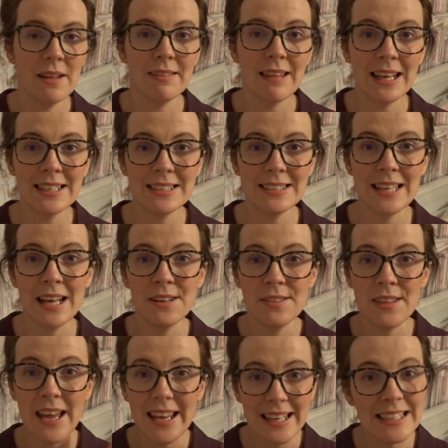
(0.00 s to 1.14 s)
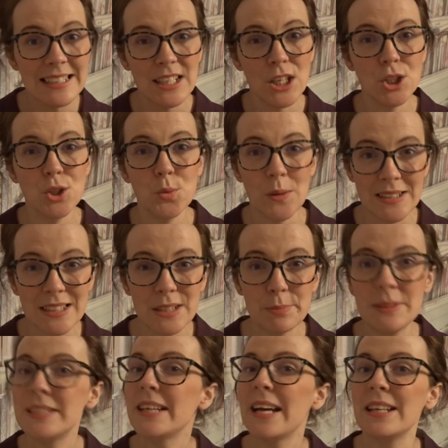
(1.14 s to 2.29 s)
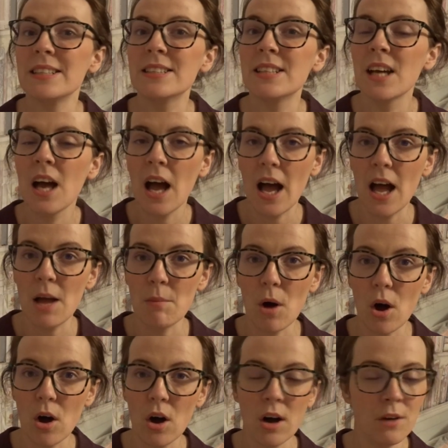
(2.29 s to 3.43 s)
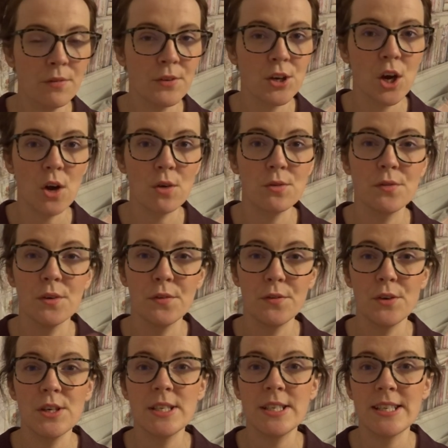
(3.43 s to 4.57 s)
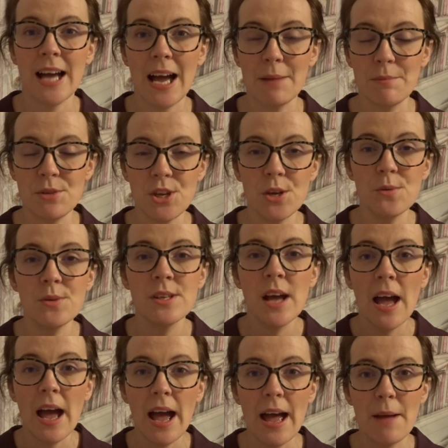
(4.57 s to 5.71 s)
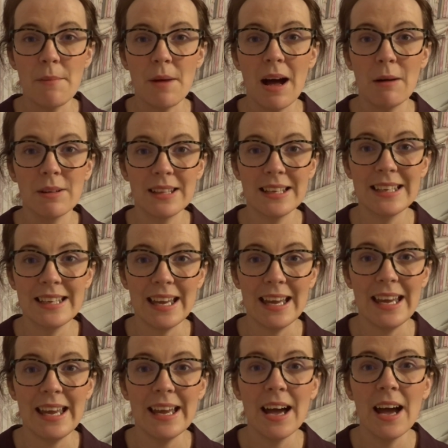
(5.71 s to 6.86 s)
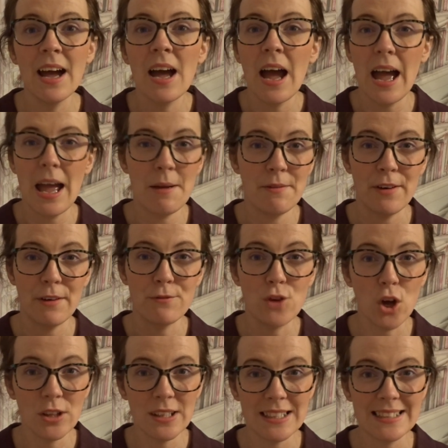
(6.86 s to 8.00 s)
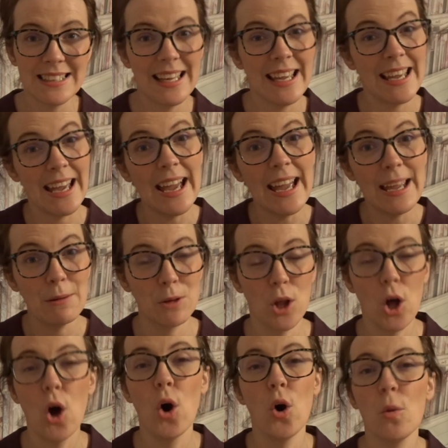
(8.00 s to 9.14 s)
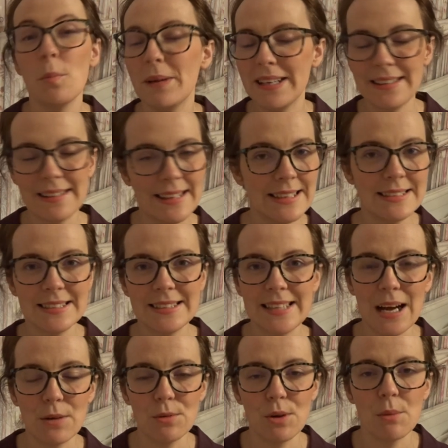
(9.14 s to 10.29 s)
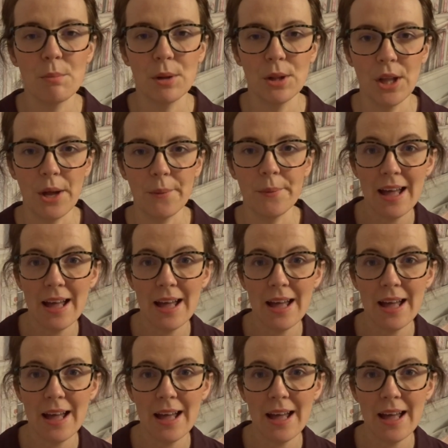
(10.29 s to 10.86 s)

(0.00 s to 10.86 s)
Like I said, there is a 20% offer code for first time use. I'll link it here. If I've not linked it here, it will all be linked down below.